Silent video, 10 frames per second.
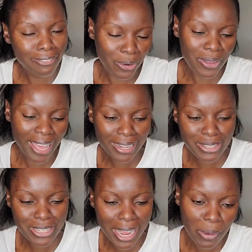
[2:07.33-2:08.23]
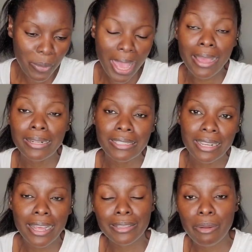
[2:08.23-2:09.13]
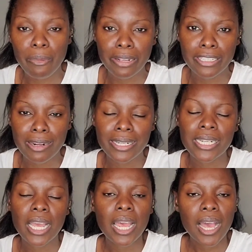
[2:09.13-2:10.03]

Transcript: okay, today we are eating at the restaurant,